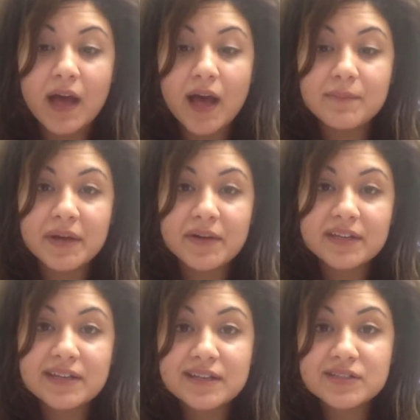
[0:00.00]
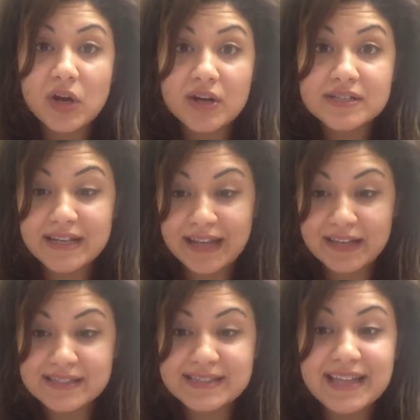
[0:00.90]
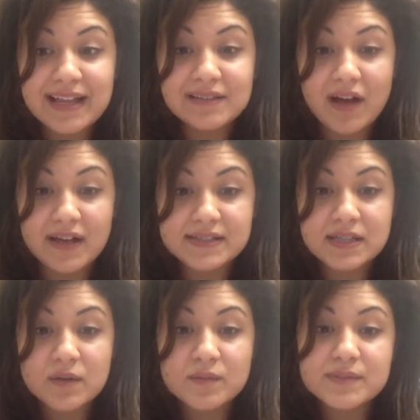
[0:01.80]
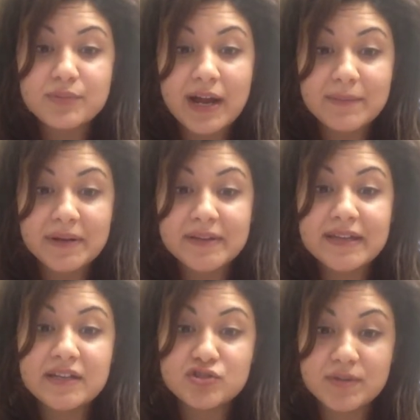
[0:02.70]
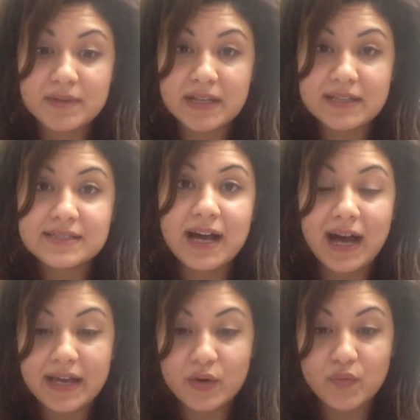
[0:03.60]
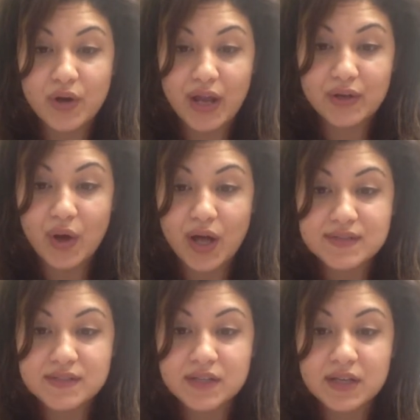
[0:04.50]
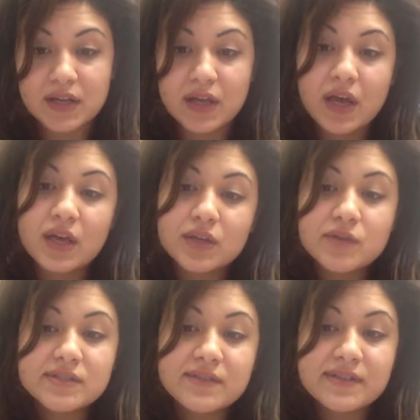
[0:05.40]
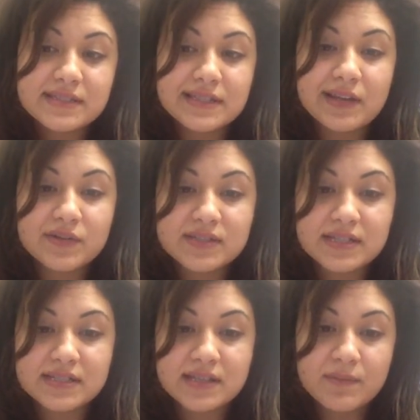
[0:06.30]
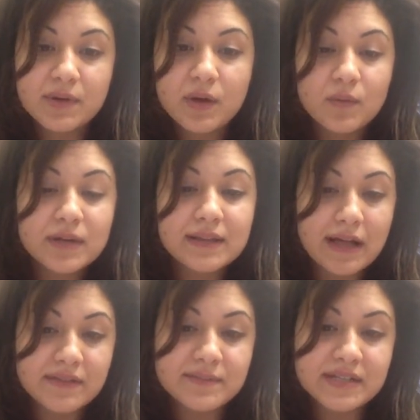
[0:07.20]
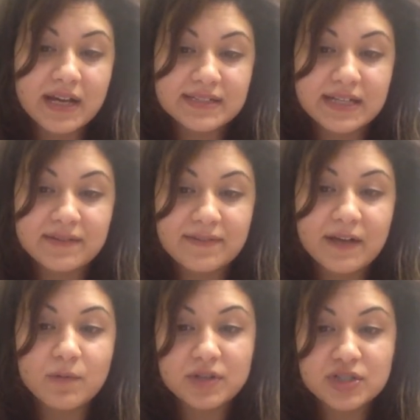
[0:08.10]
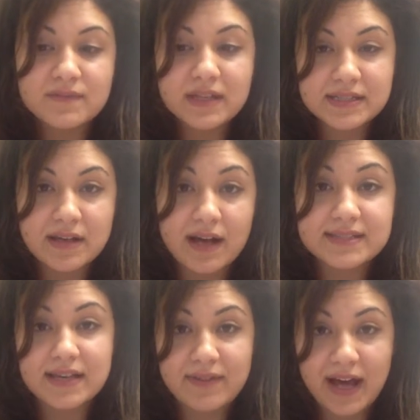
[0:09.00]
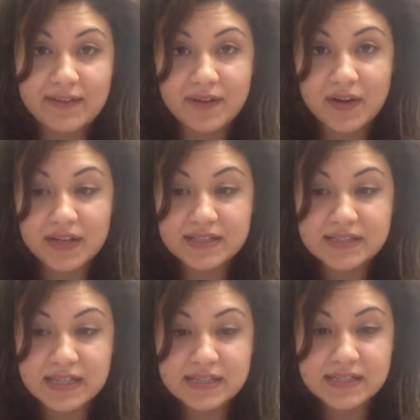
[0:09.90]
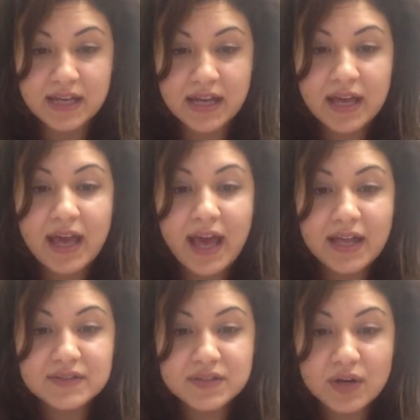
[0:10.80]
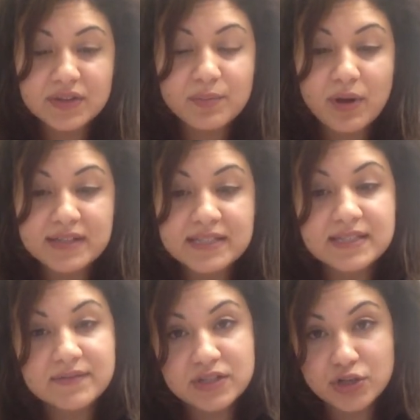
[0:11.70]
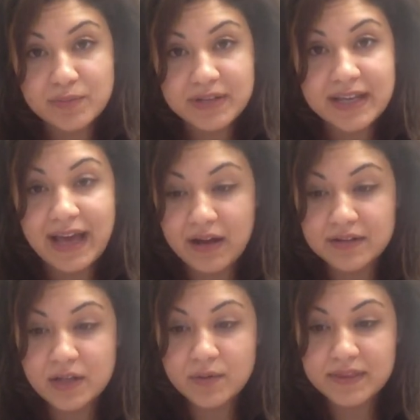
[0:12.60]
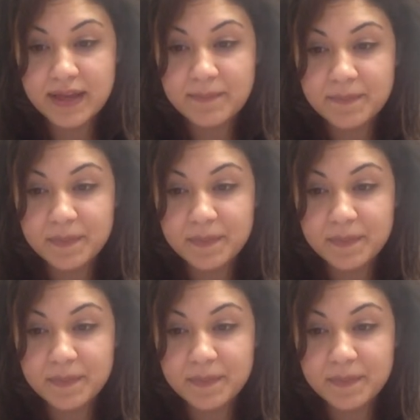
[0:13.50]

American Guitar Inc.'s net loss is primarily attributed to high overhead costs. Use of a standard system would allow them to identify which of these costs have high variances and start the process of determining how to lower them.